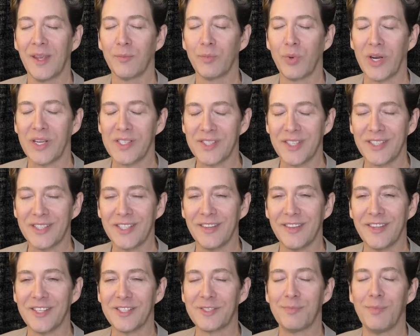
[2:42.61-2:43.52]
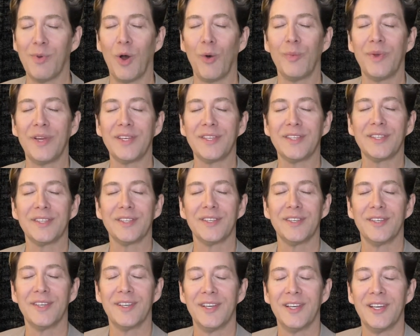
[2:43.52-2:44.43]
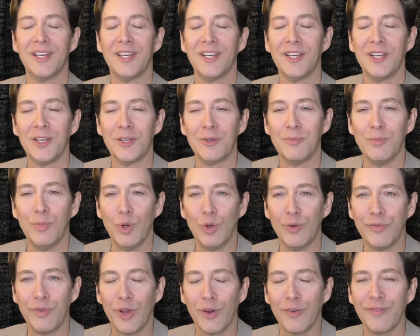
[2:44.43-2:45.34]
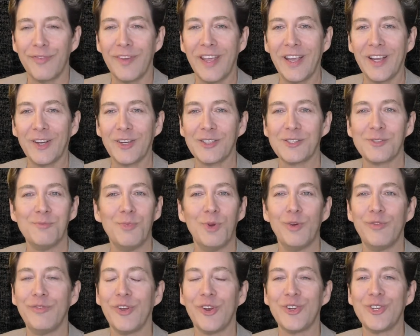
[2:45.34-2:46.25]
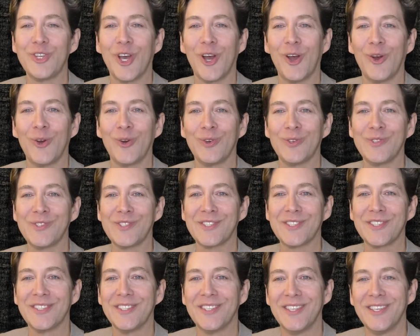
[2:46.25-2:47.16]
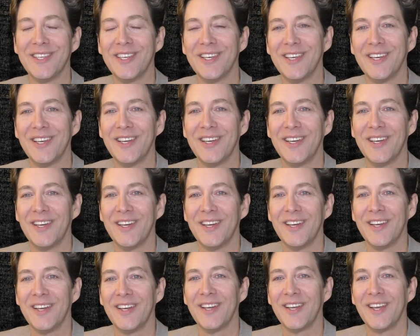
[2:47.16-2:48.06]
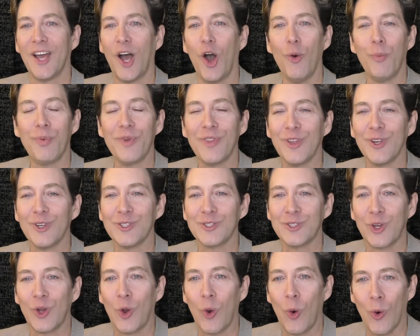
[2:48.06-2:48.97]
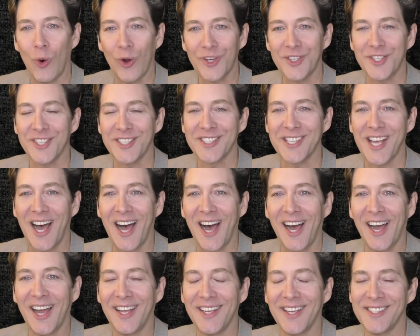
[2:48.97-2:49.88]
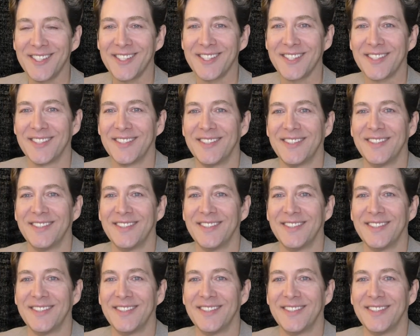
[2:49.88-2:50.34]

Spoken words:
Present in this moment. Move your fingers, move your toes. Open those gorgeous eyes.